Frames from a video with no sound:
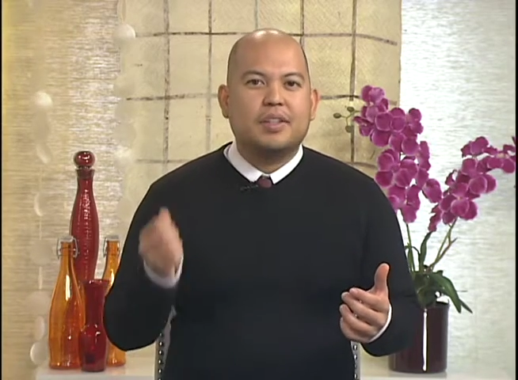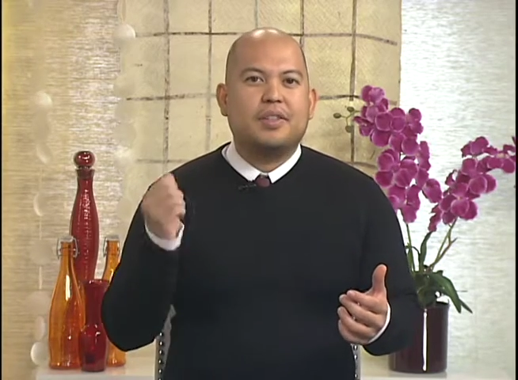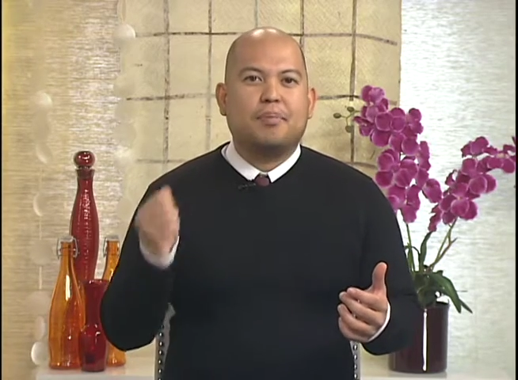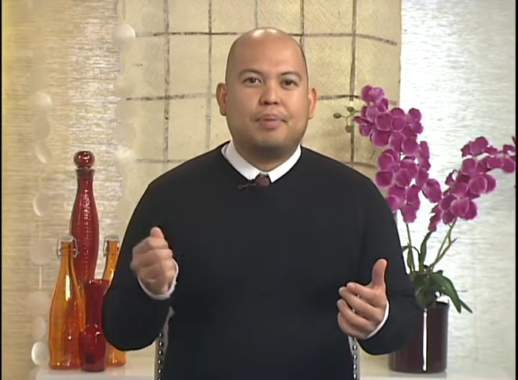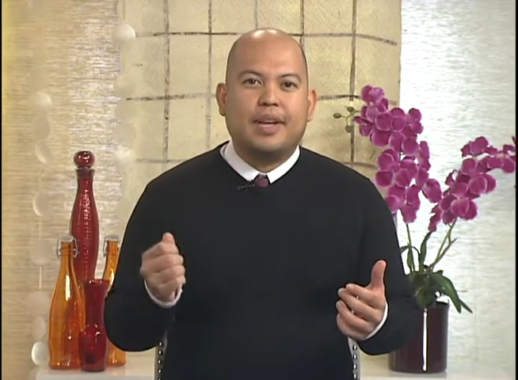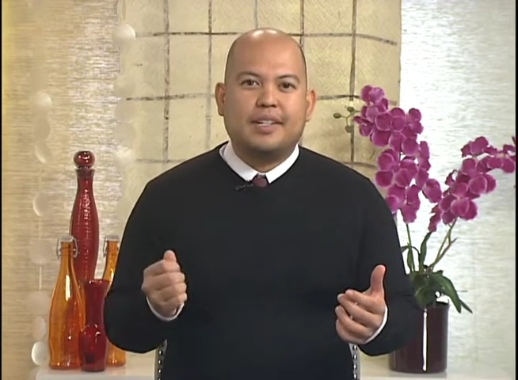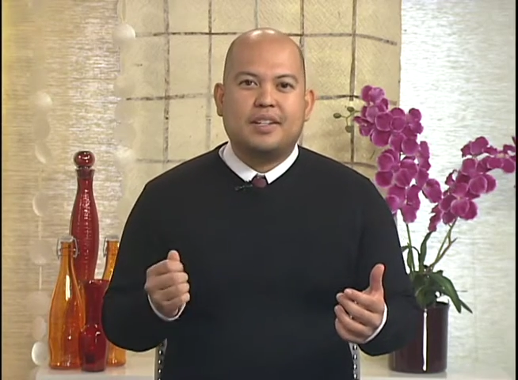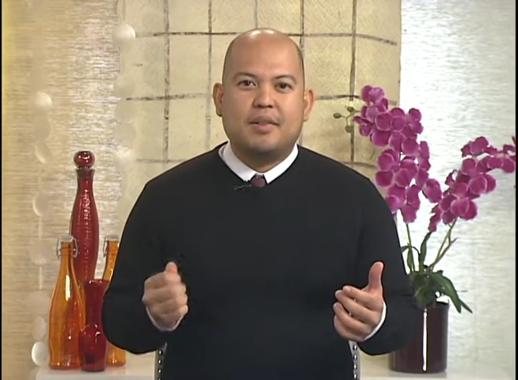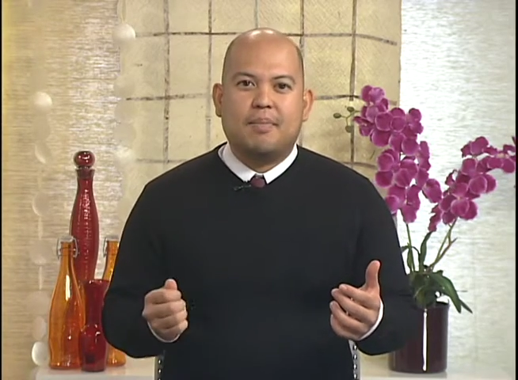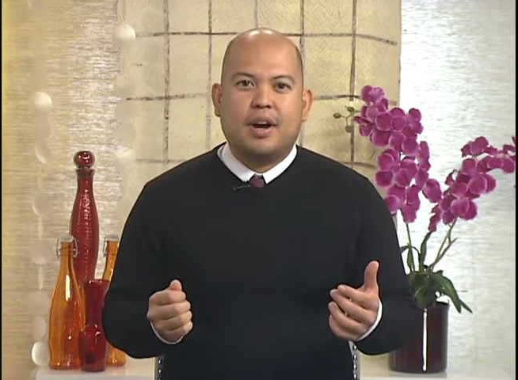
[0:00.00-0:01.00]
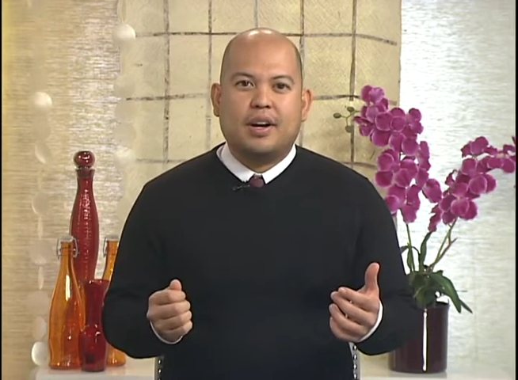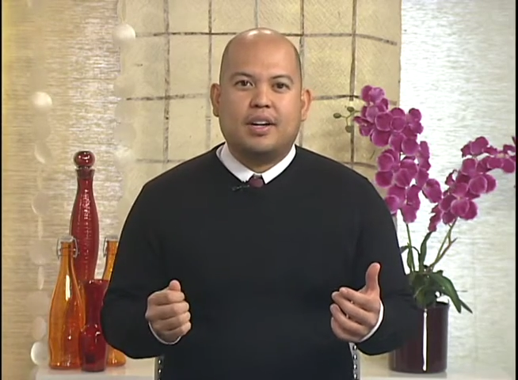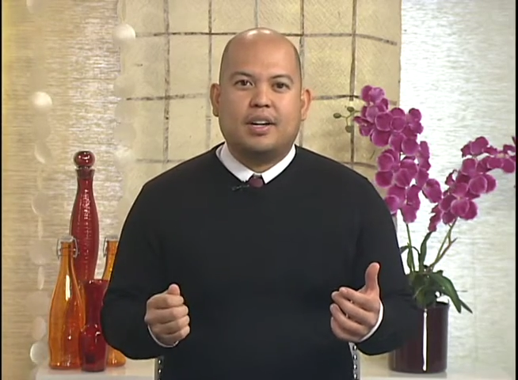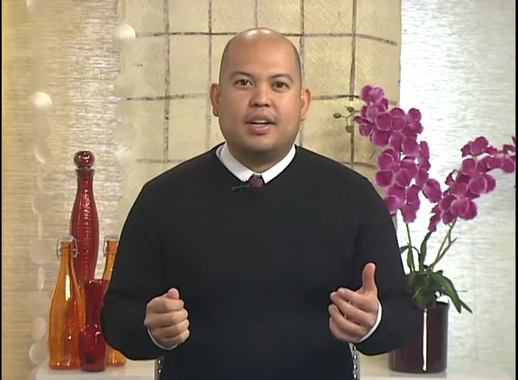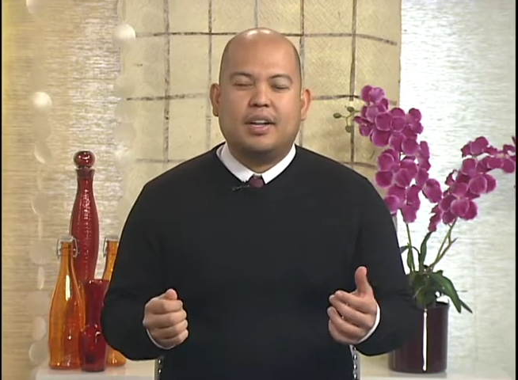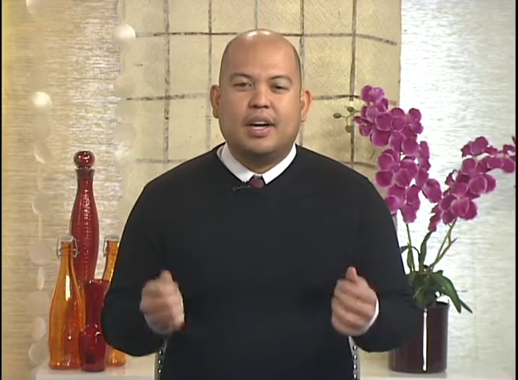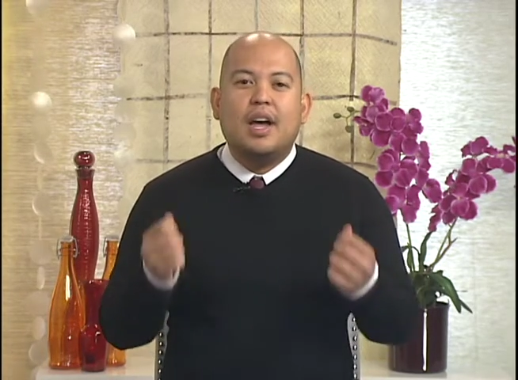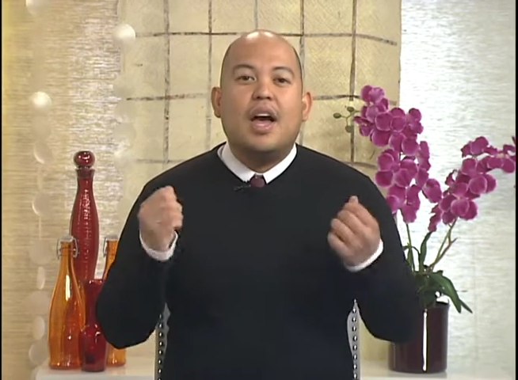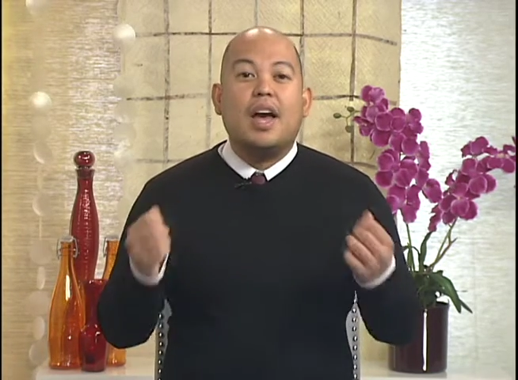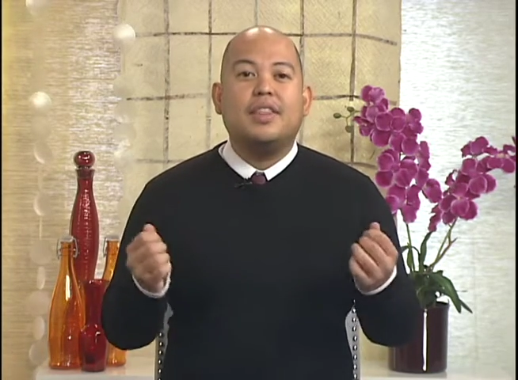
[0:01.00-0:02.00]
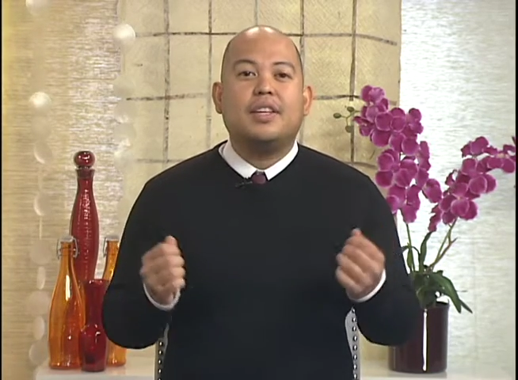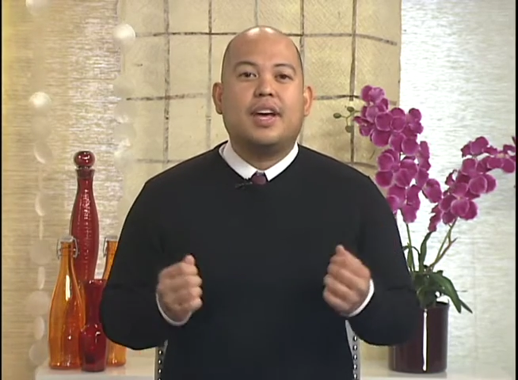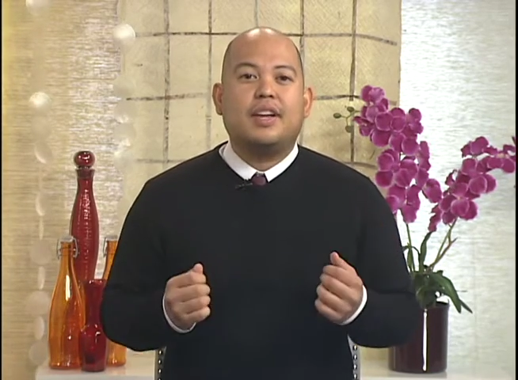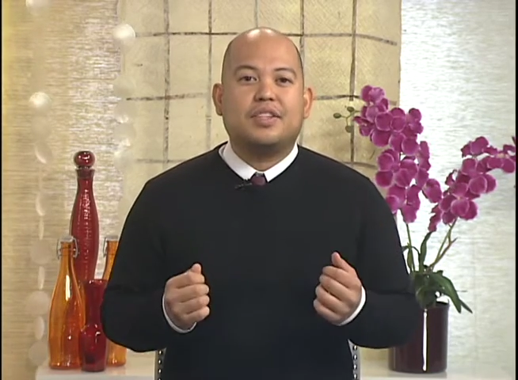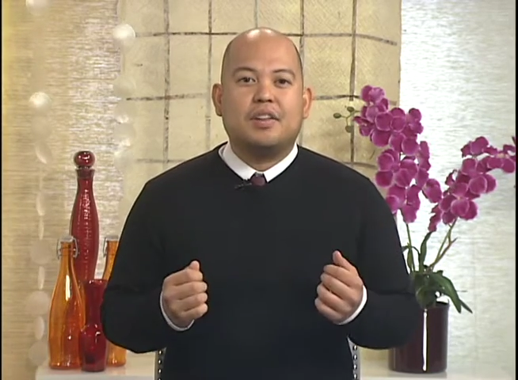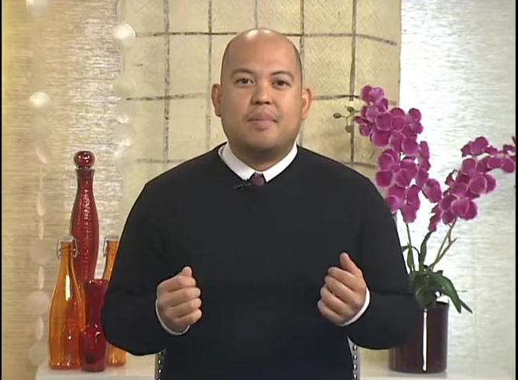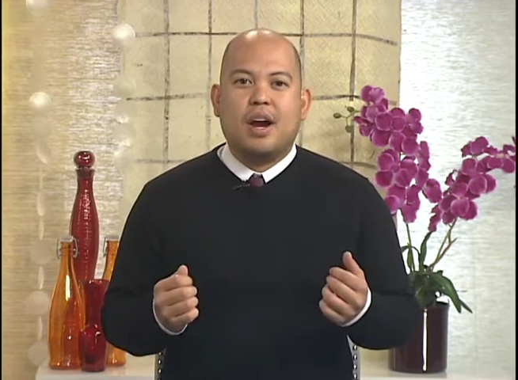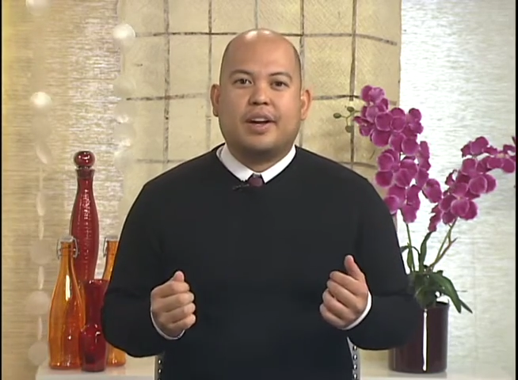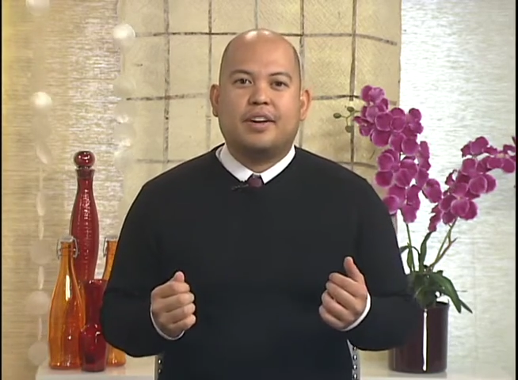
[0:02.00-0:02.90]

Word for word: to their place in America and the Asian American